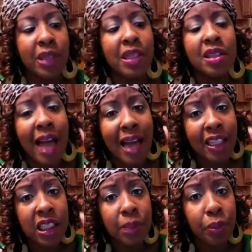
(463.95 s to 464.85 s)
And this is
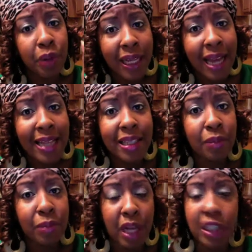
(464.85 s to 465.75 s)
actually pretty as a
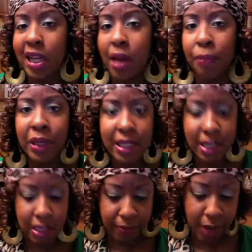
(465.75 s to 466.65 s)
blush, and I'll put
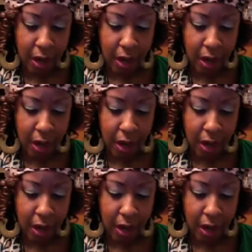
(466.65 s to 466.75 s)
some